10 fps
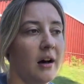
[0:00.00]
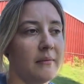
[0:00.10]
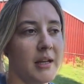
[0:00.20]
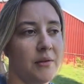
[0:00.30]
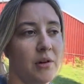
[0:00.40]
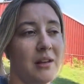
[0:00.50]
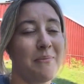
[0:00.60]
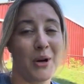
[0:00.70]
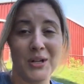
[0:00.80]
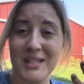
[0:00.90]
It really
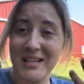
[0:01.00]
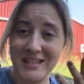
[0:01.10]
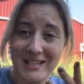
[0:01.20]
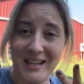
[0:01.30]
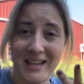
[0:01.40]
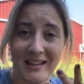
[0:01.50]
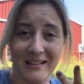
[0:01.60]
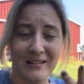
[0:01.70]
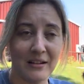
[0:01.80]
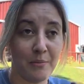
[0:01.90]
burns his skin.
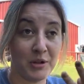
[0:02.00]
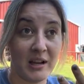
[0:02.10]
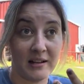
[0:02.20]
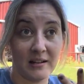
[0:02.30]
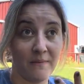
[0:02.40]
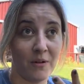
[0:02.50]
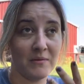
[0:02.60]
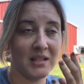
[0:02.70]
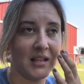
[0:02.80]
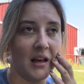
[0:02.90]
It protected him from the
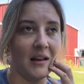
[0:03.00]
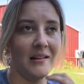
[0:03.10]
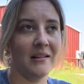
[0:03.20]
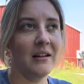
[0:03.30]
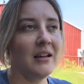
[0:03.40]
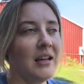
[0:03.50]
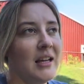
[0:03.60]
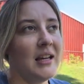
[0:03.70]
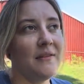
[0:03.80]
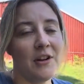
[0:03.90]
sun.
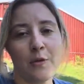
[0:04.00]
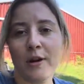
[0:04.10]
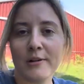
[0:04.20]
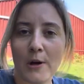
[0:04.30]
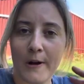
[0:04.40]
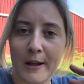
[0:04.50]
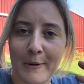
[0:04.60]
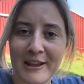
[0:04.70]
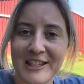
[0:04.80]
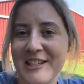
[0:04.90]
Even if we're not talking
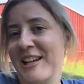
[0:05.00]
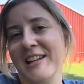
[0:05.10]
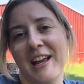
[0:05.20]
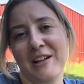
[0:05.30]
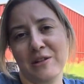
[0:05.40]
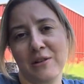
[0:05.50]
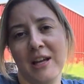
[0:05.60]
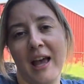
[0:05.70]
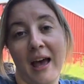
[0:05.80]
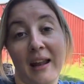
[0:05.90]
about the skin cancer he
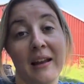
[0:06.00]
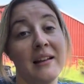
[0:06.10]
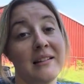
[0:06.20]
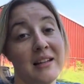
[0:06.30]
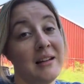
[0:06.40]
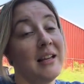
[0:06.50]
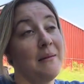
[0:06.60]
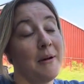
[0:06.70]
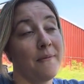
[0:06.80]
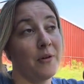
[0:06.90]
had, it did
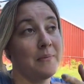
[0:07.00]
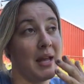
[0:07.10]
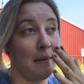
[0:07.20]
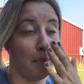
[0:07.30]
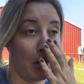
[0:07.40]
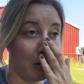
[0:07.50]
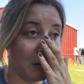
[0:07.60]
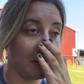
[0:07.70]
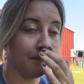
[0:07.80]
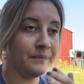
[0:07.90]
keep him from being
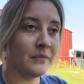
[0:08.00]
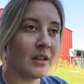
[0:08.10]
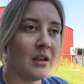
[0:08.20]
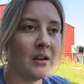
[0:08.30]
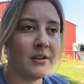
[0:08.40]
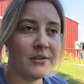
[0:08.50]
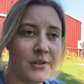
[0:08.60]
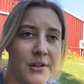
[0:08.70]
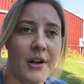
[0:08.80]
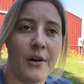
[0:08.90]
burnt. So,
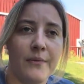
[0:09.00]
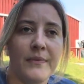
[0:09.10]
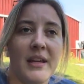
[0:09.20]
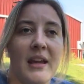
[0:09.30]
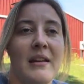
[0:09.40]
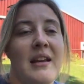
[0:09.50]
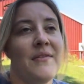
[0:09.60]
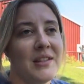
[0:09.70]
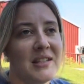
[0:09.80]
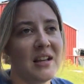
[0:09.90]
you know, and
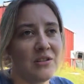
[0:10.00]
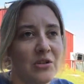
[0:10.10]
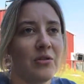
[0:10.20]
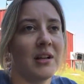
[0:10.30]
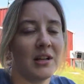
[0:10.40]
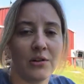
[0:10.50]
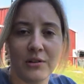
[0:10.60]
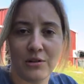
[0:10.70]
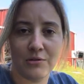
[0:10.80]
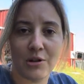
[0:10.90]
even sunscreen can only
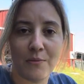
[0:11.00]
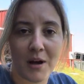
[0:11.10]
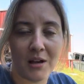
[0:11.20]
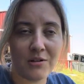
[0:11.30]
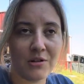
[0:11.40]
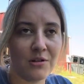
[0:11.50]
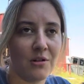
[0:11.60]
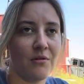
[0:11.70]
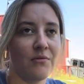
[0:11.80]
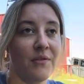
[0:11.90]
do so much.
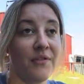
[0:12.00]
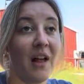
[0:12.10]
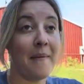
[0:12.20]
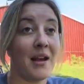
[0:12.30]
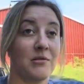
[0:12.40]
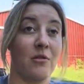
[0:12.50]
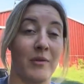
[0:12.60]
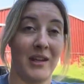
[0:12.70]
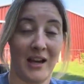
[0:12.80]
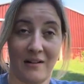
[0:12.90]
So the fly masks were
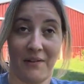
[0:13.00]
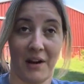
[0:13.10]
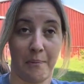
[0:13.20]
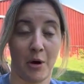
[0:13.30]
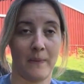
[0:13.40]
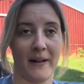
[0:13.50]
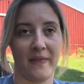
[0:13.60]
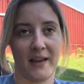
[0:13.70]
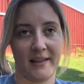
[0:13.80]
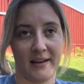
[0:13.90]
really kind of like a permanent
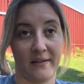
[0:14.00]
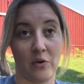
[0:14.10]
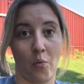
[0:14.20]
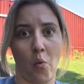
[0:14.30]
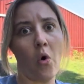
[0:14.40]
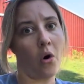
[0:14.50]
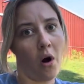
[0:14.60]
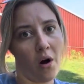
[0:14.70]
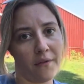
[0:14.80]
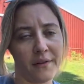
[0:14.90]
thing that never wore
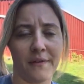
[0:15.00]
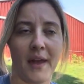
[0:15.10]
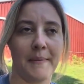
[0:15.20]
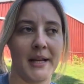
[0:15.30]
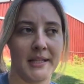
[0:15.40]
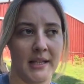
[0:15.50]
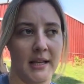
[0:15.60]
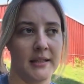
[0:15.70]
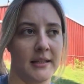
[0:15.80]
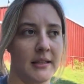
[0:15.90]
off, if that makes
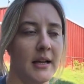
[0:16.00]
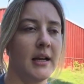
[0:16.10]
sense.